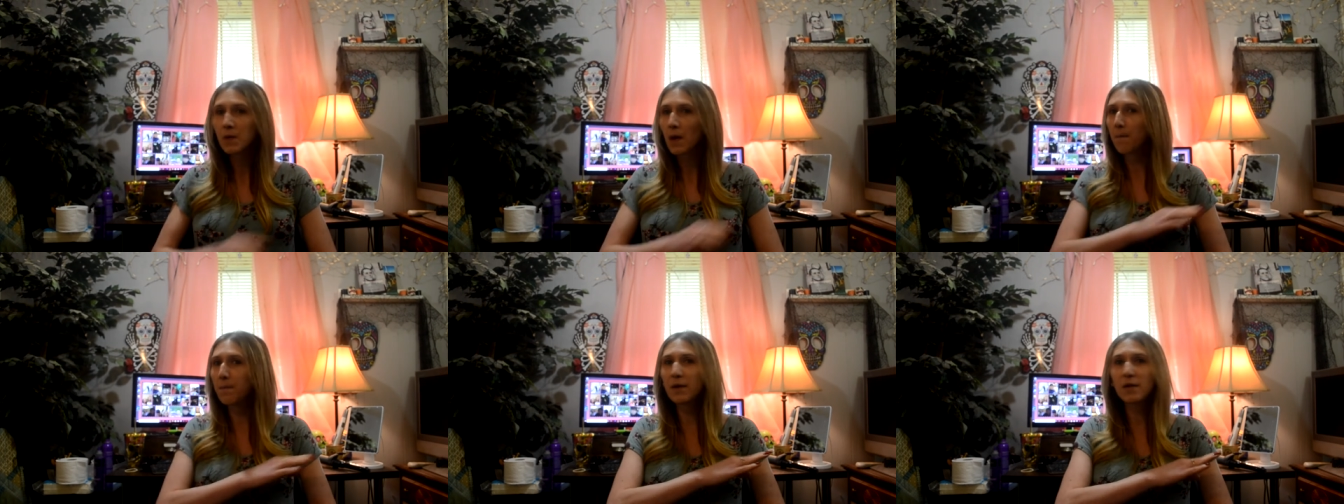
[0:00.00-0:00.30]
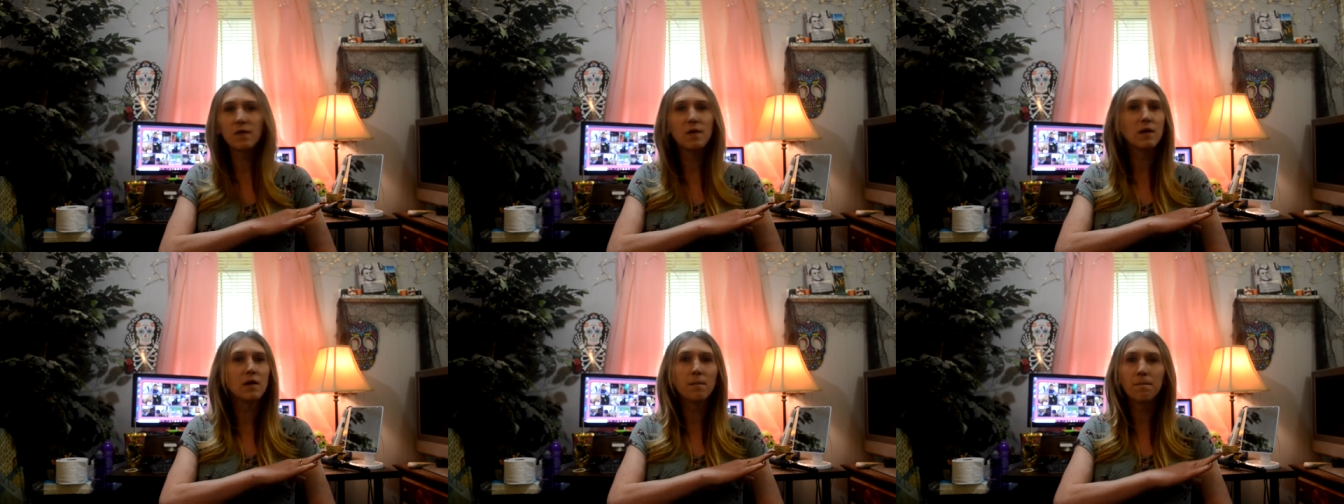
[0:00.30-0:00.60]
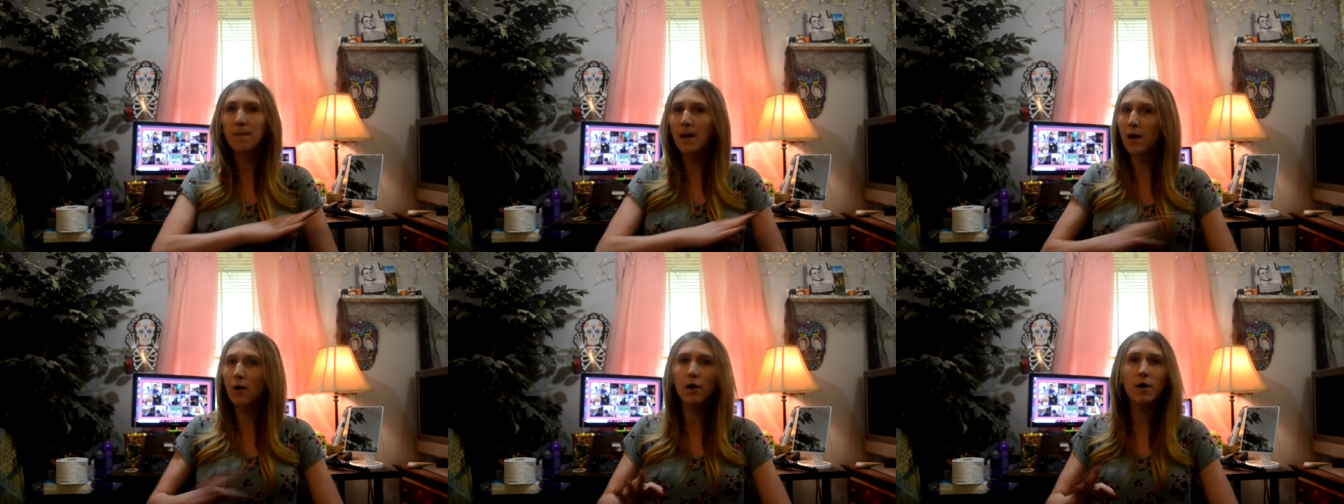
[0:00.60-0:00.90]
but the
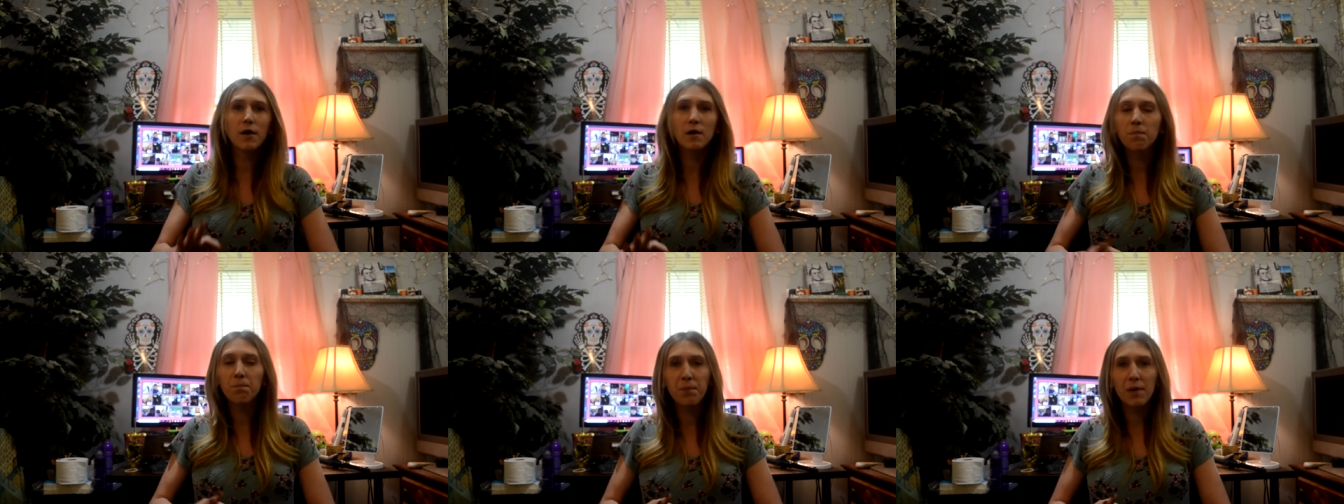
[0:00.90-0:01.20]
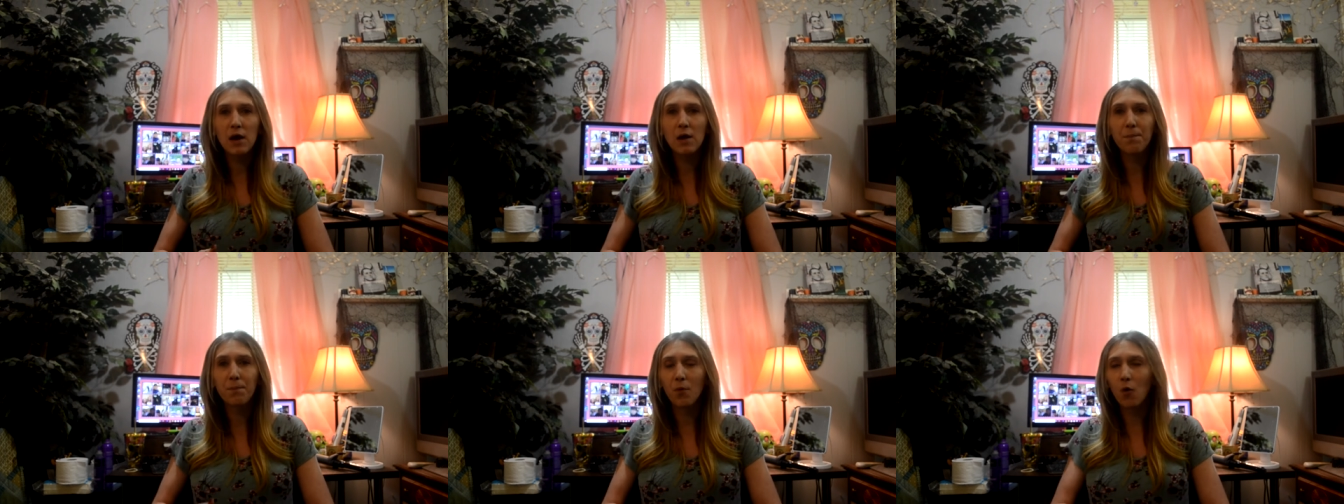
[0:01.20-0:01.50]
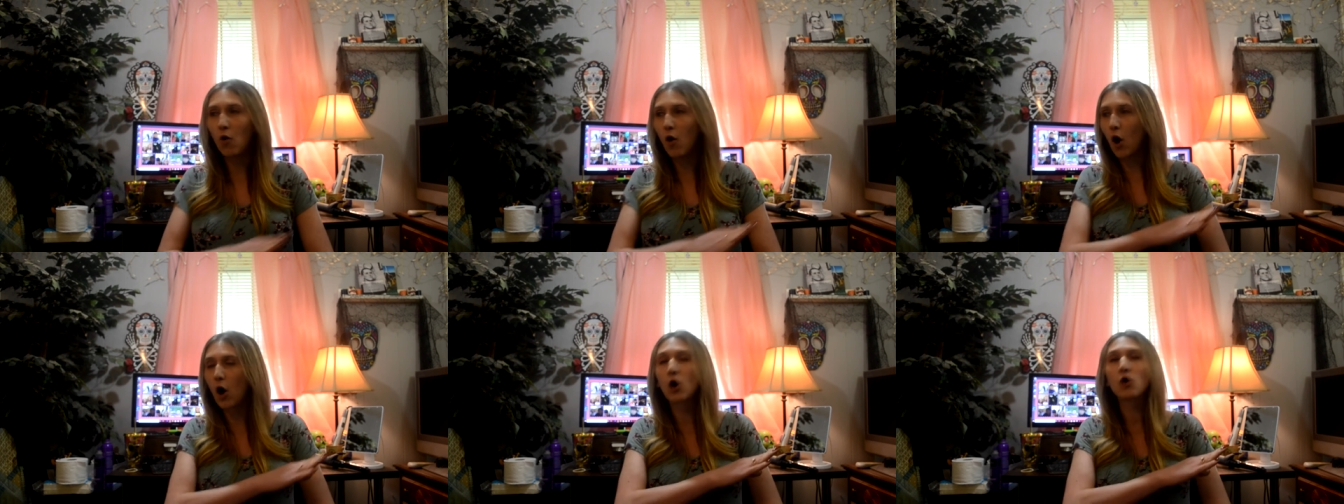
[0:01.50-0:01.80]
American
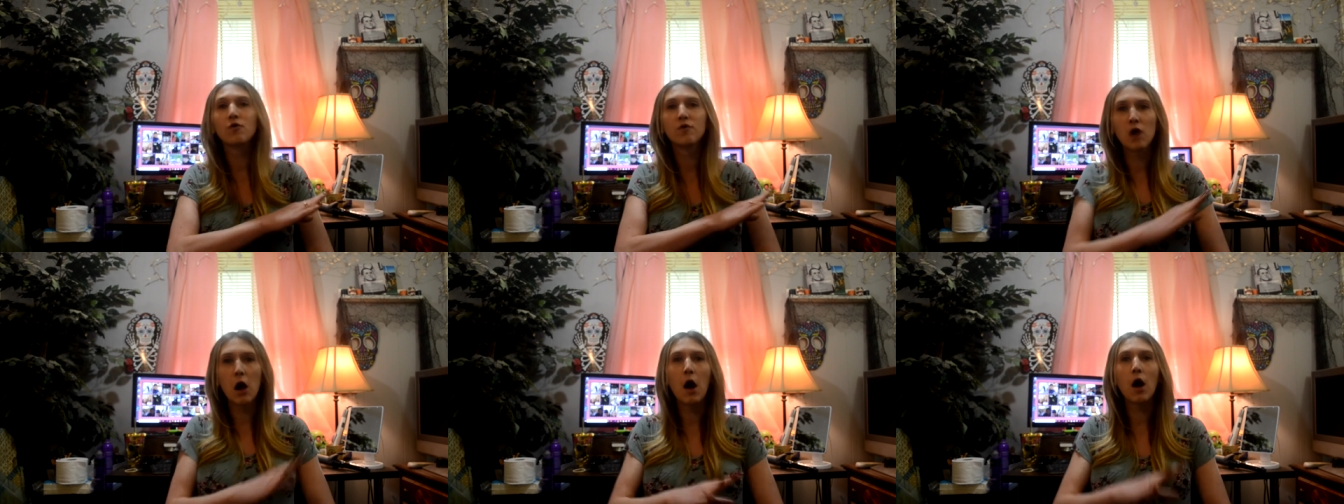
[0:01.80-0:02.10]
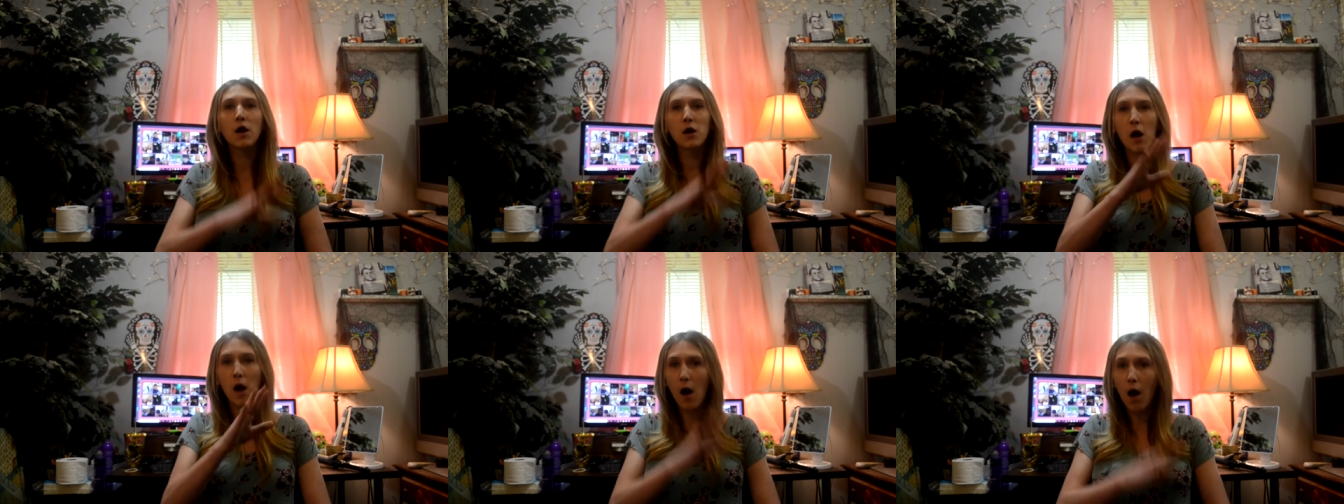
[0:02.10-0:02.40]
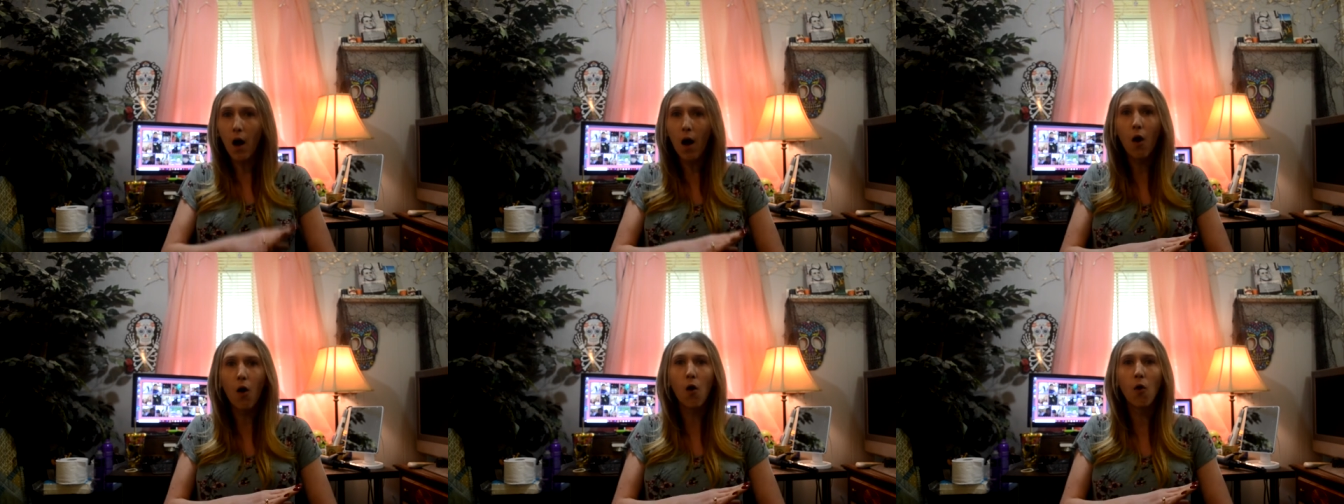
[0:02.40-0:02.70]
people are not
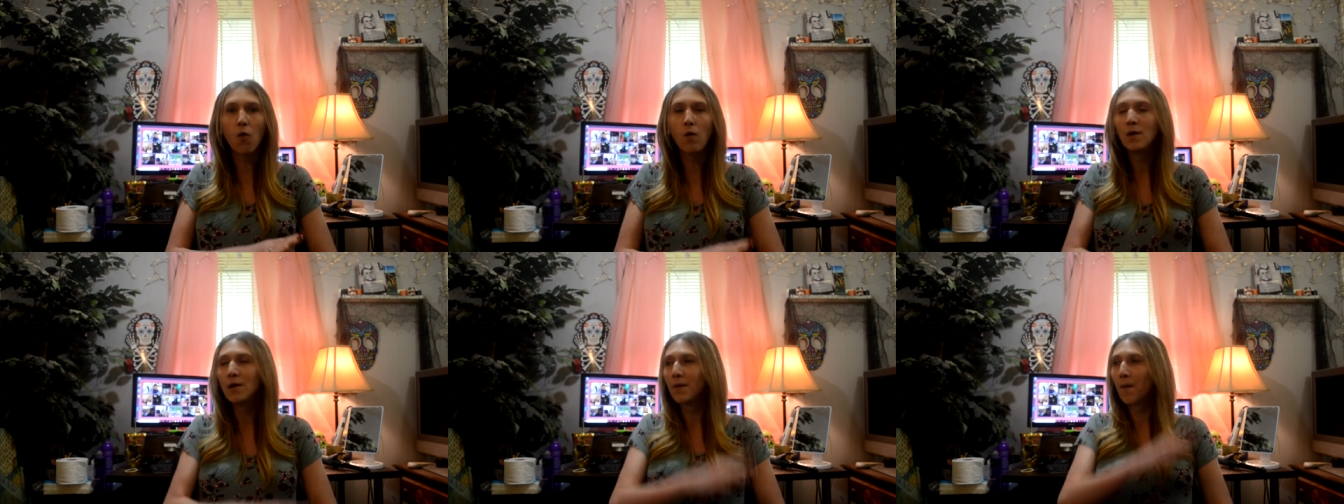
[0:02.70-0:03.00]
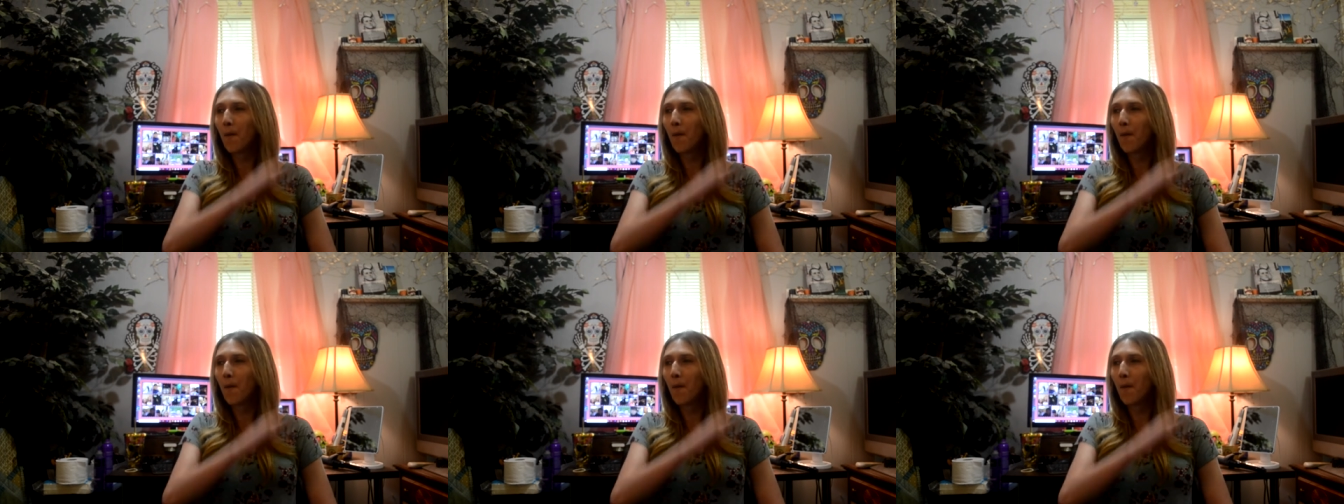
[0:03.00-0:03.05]
all